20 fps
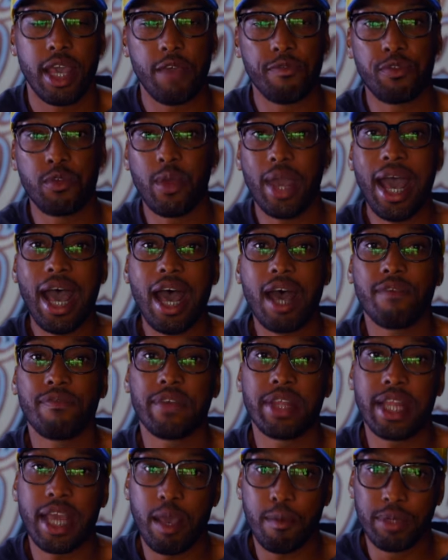If you
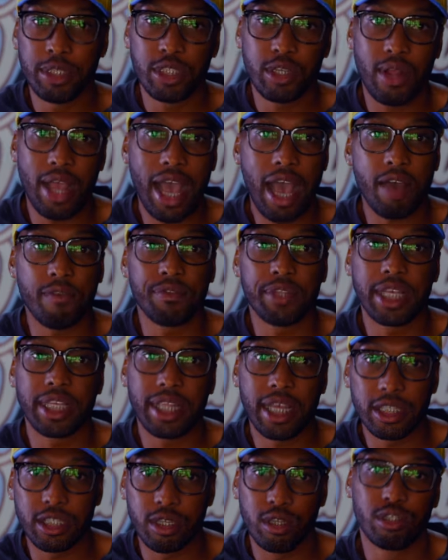have an amateur
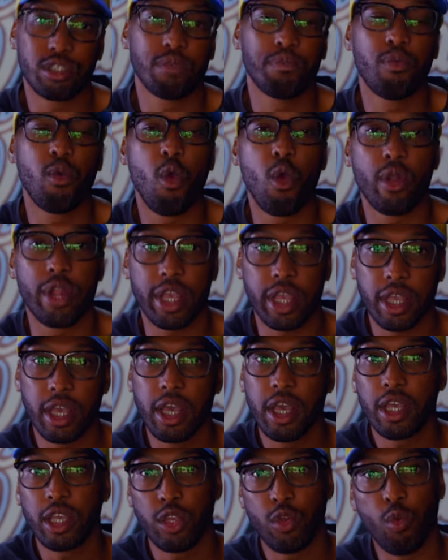athlete that you're
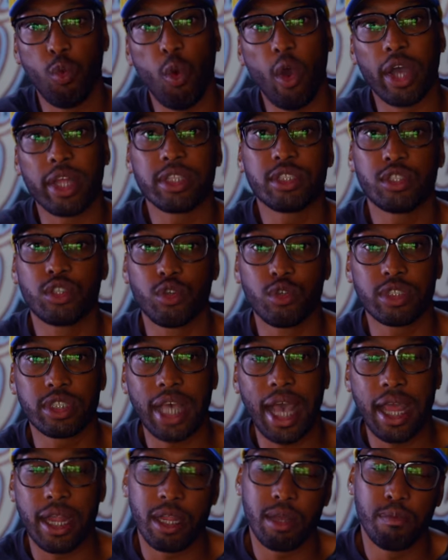supporting, you want to
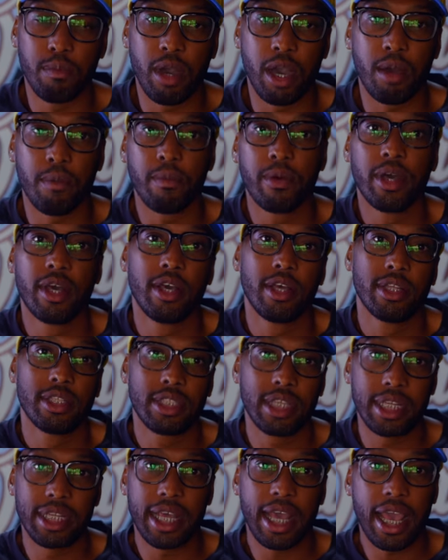sign them up
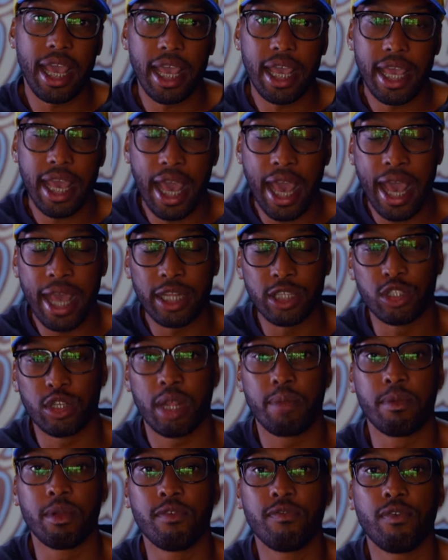today at
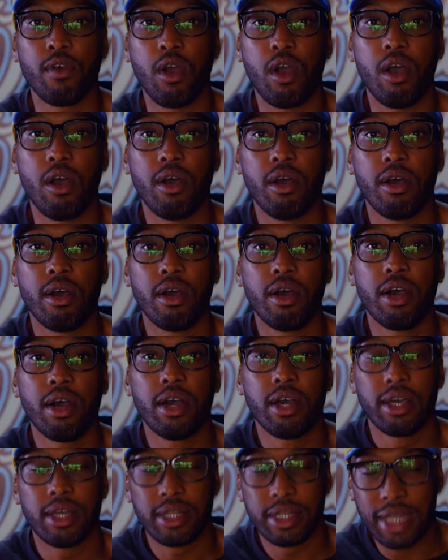
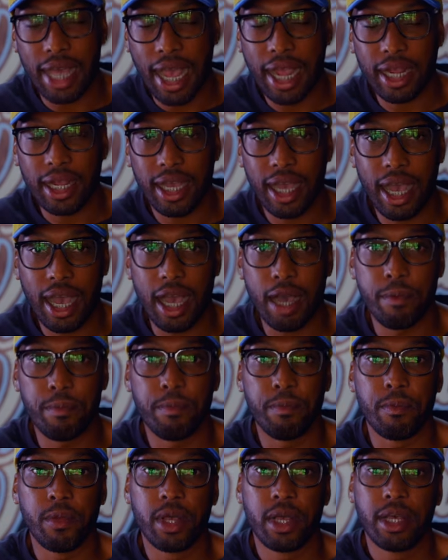
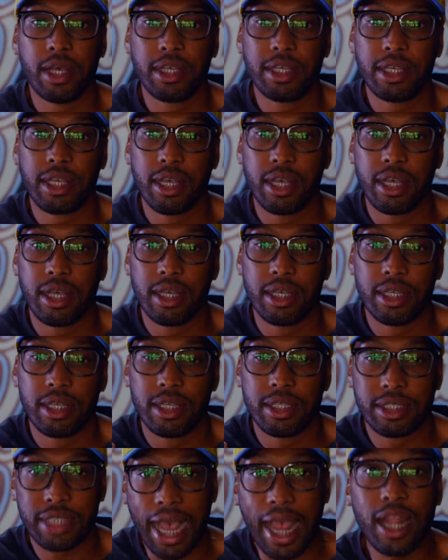dreamervault.com.
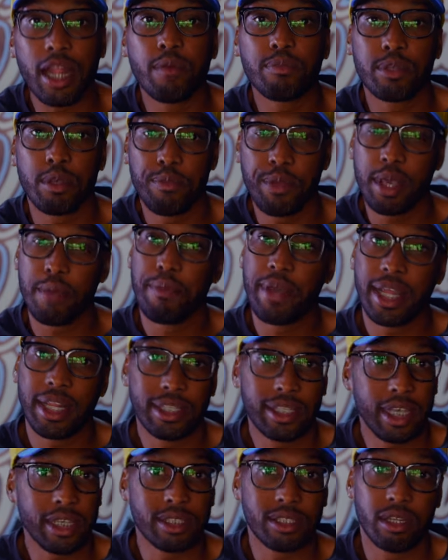Sign up to be a
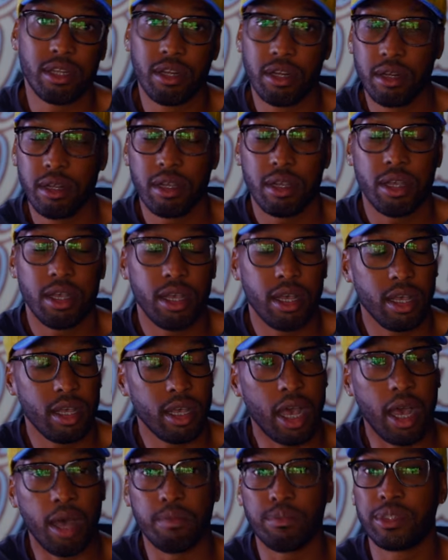beta tester.
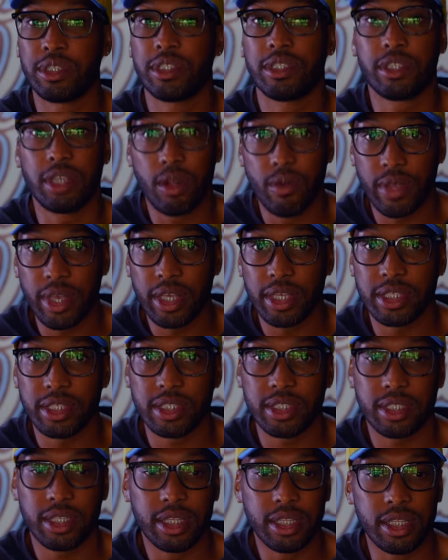I'm
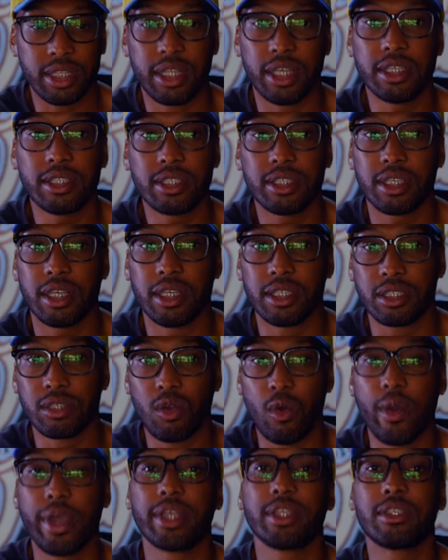serious. This
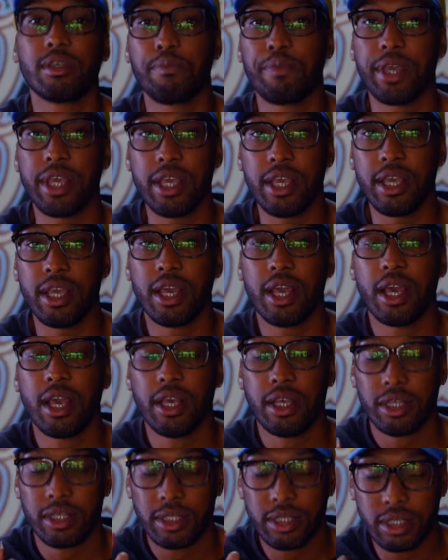is going to be
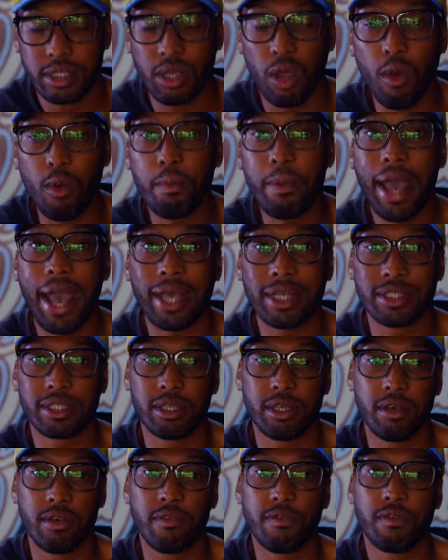so
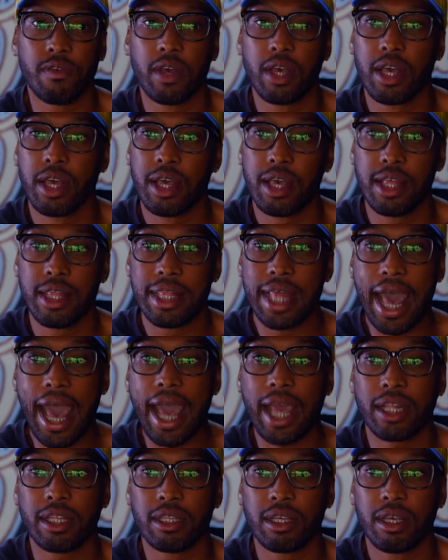massive
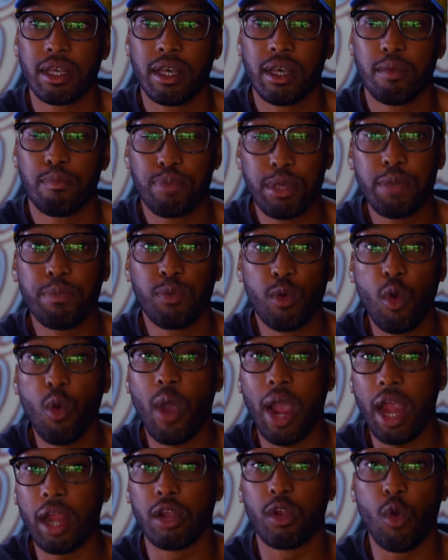that
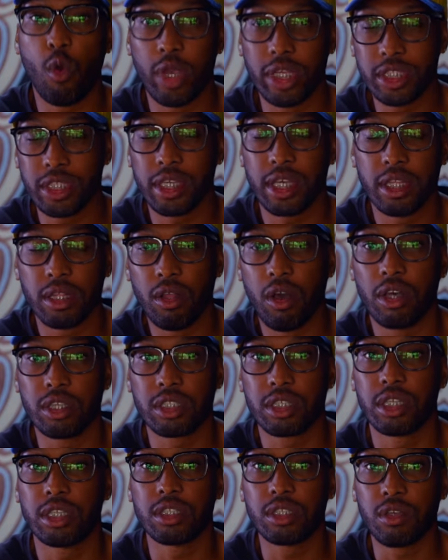people are going to get
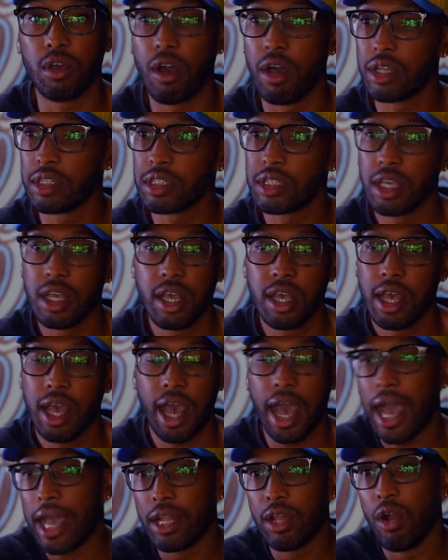lost in the sauce.
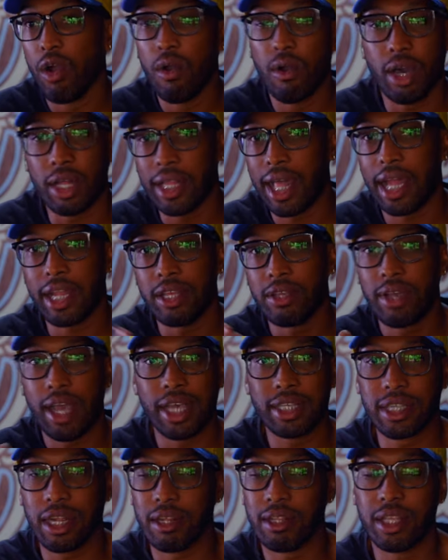I know a lot of
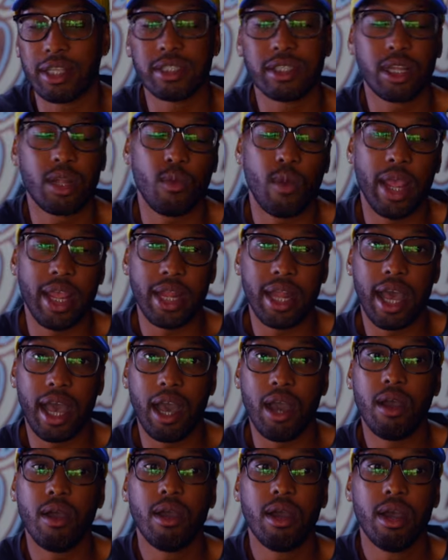you guys aren't listening right
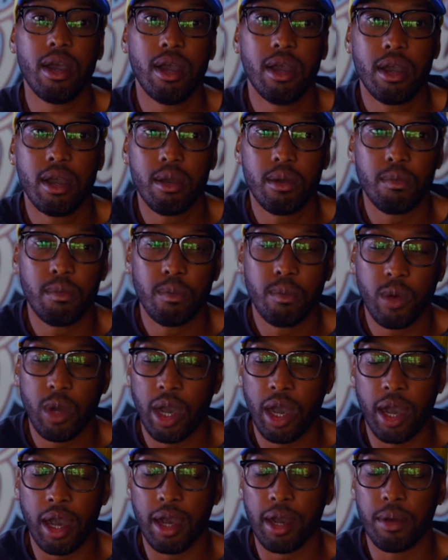now,
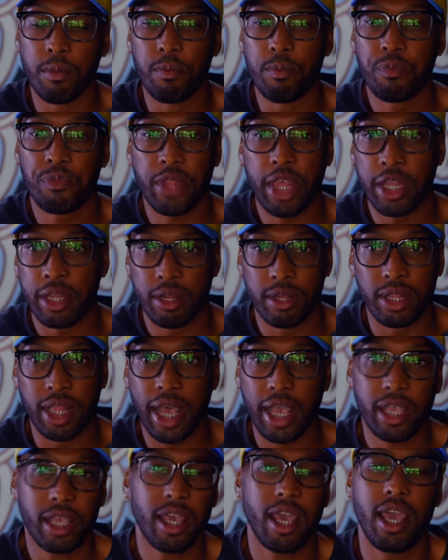um, and
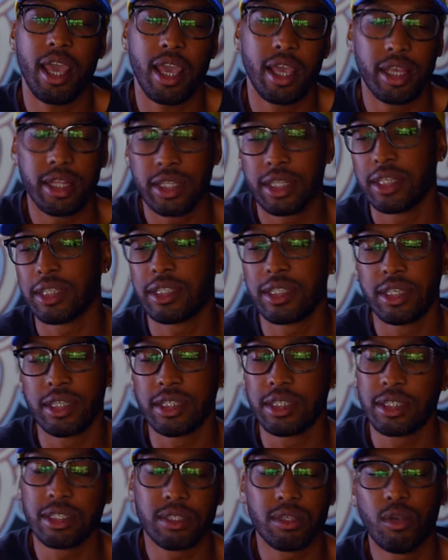you're like, "Hey, this
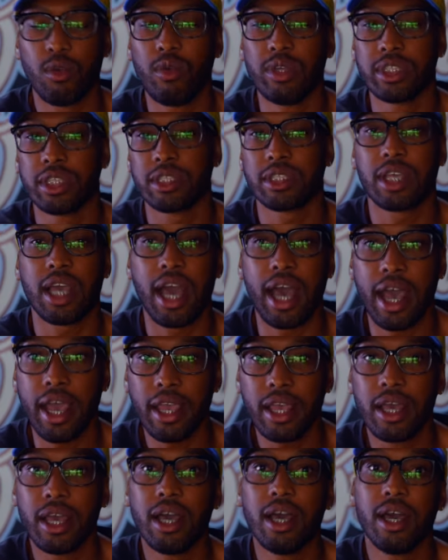is who is this
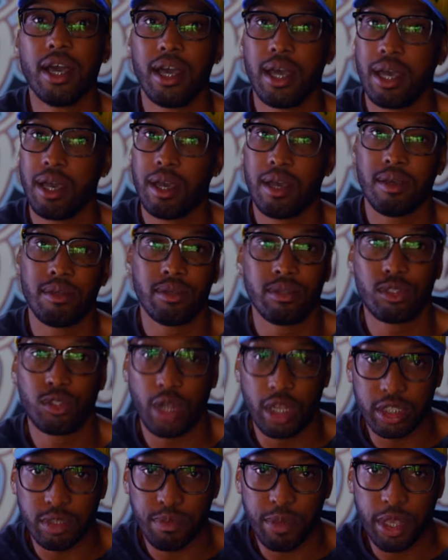guy?"
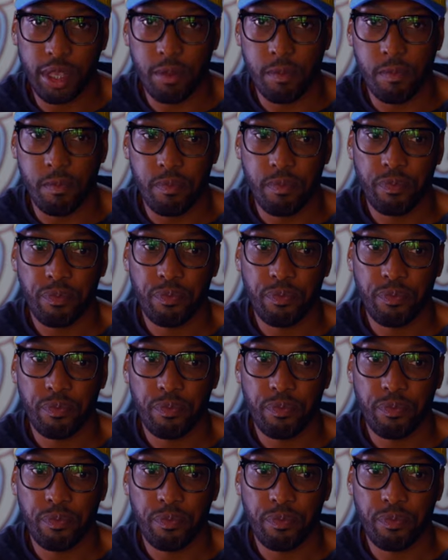Trust me,